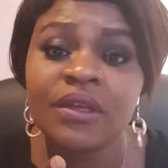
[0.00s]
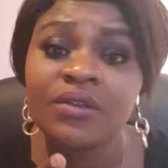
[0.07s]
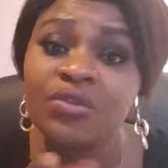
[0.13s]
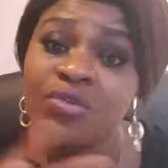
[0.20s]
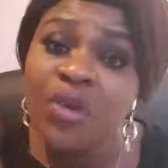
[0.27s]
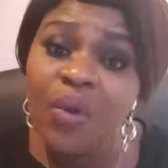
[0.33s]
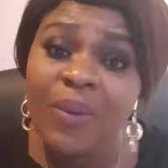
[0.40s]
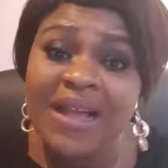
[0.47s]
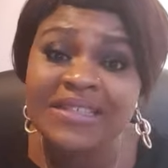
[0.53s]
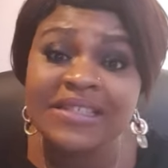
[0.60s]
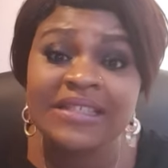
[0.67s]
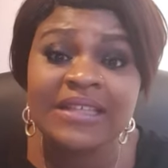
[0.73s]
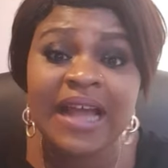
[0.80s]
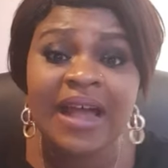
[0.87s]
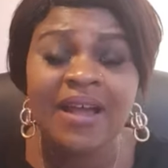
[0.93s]
You know why,
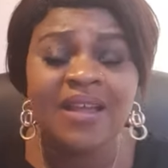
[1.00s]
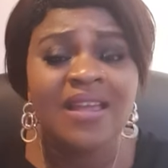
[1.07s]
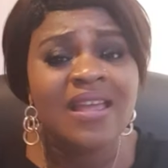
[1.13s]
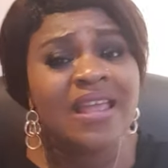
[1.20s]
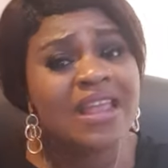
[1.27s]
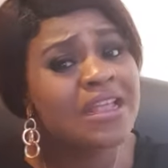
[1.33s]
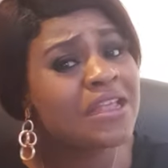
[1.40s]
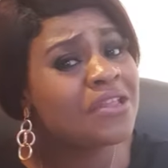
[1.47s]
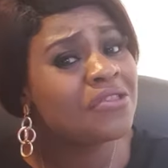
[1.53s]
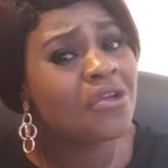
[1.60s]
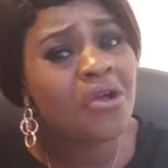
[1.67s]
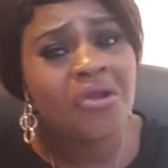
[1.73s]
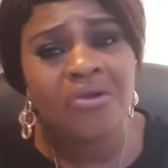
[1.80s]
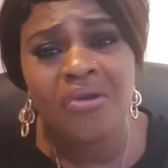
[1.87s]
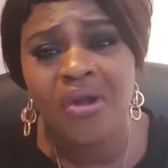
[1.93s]
sister? He
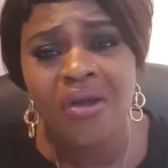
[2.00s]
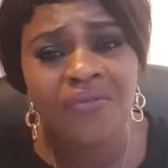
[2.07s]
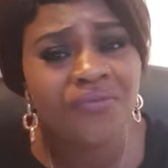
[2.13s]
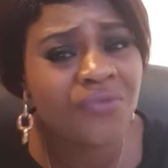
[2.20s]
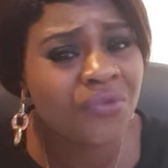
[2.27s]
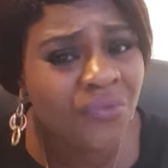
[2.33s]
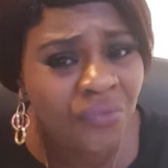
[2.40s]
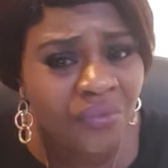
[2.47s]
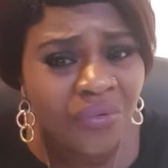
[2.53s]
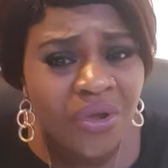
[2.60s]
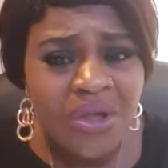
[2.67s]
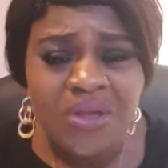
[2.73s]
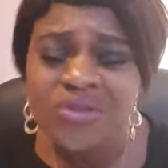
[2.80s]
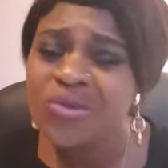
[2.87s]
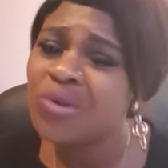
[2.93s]
no love you.
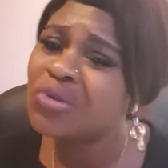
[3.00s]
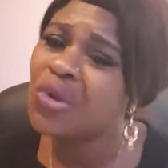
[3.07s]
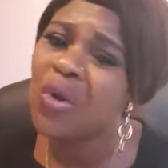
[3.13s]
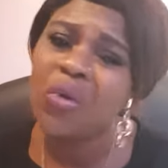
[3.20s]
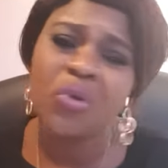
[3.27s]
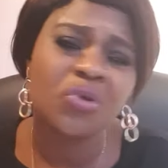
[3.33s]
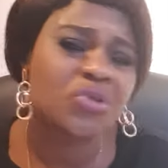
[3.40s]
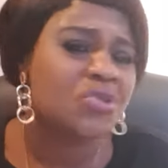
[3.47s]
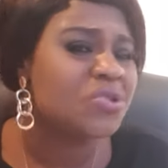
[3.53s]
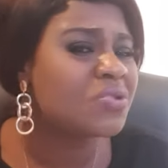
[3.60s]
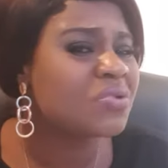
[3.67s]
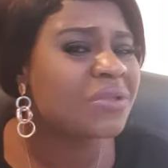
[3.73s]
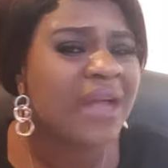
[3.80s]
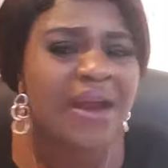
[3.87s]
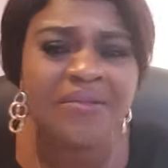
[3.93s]
So don't
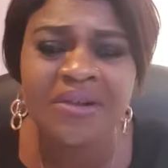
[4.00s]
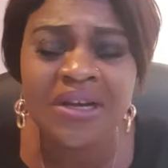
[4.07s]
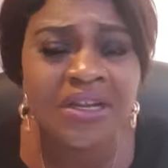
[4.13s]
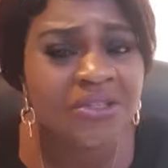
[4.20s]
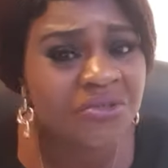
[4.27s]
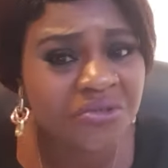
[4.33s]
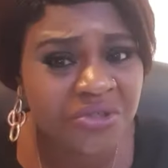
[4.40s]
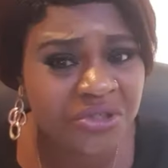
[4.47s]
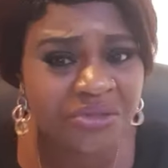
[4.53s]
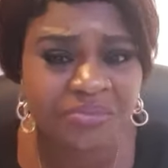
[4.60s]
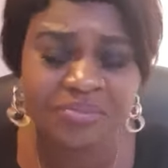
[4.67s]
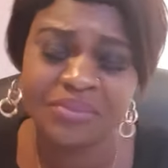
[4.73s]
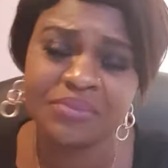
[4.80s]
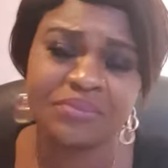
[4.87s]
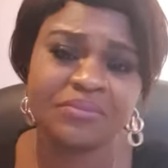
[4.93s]
continue that
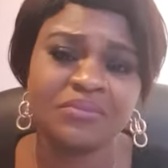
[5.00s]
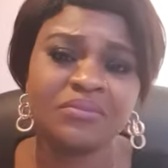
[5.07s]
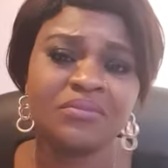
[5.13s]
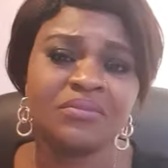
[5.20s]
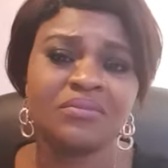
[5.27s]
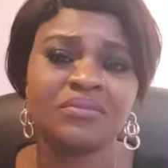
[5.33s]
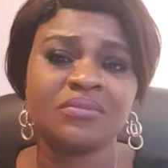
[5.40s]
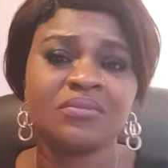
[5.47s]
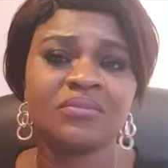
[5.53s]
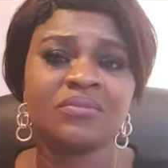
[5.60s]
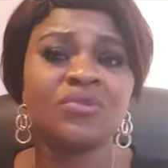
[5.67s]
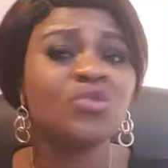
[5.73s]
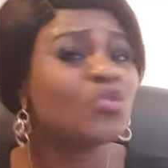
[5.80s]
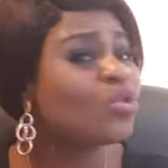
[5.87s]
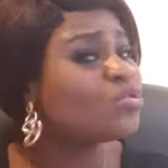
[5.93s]
relationship.
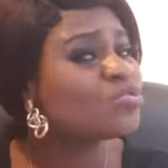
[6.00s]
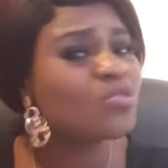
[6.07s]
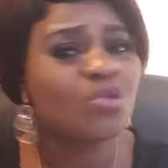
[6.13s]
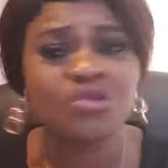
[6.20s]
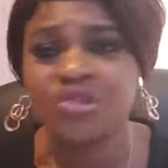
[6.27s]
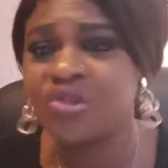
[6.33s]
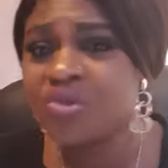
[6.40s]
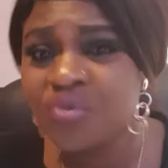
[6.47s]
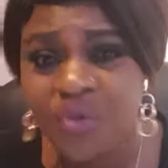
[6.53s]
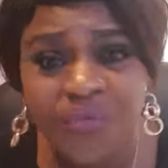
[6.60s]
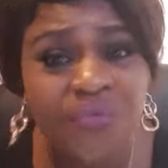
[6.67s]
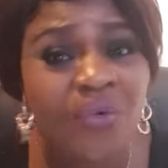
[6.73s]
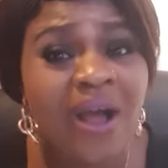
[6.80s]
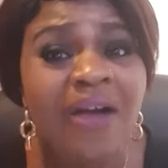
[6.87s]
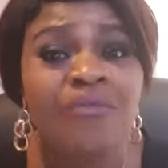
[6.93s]
Don't continue.
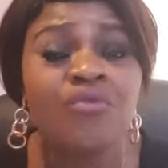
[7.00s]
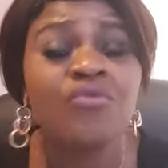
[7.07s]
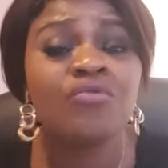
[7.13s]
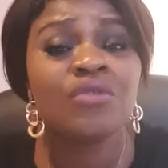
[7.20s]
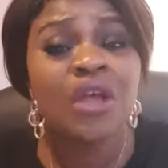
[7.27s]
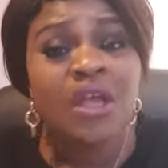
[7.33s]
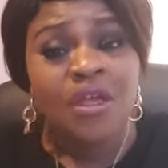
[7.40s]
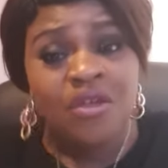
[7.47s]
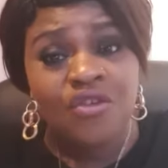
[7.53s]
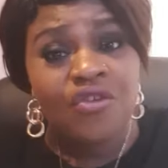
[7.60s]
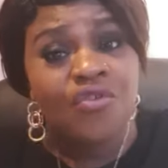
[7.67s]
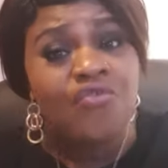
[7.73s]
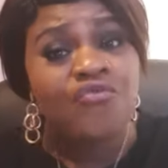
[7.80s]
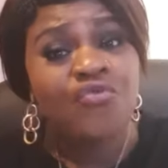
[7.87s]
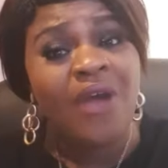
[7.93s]
If you
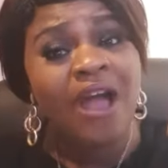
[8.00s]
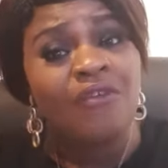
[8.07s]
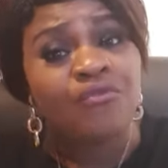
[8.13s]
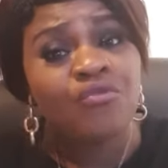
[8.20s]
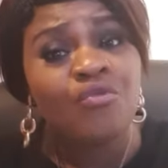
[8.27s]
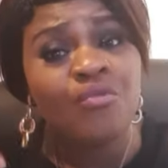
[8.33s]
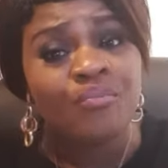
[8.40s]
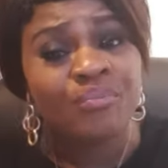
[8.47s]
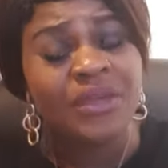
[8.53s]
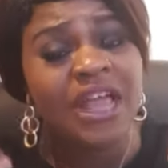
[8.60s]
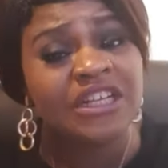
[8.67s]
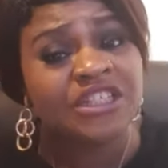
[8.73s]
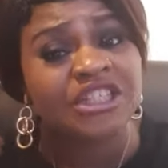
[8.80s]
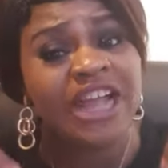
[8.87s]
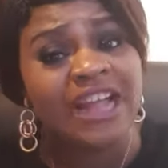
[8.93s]
haven't
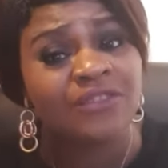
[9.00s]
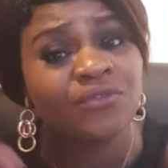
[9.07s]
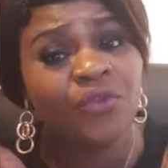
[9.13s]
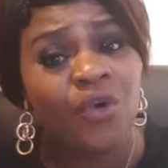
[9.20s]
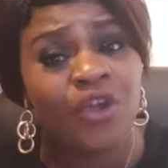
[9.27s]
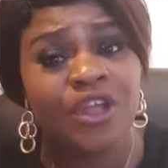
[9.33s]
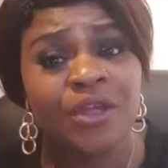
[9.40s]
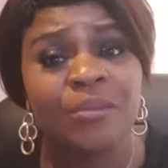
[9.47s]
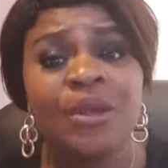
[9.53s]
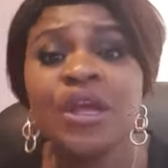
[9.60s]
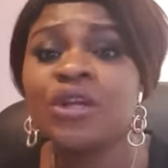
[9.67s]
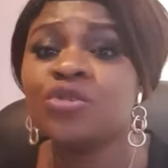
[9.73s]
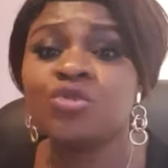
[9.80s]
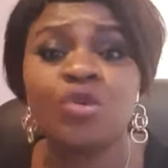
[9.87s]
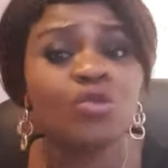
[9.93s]
bear child for him,
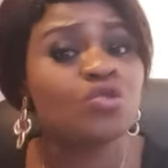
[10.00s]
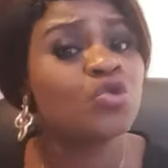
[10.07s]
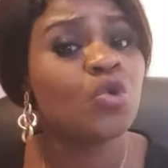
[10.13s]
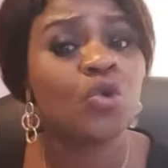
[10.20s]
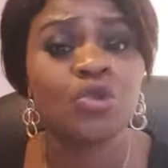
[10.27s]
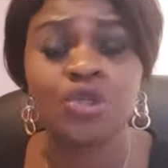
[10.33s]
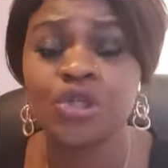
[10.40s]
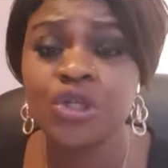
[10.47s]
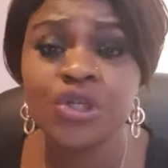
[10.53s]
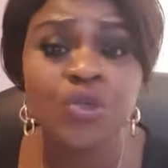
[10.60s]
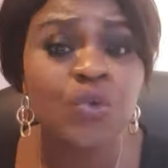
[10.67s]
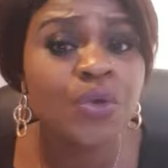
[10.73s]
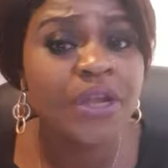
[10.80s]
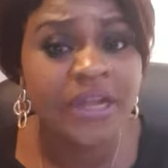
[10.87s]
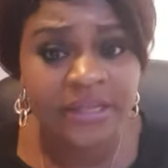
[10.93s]
don't
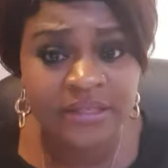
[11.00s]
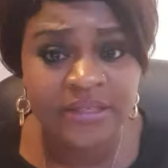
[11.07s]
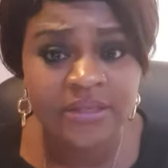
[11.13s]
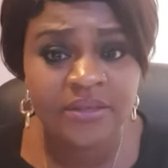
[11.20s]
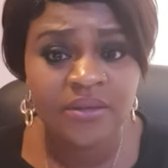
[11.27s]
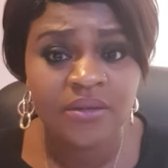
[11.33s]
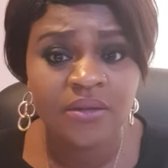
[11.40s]
continue it.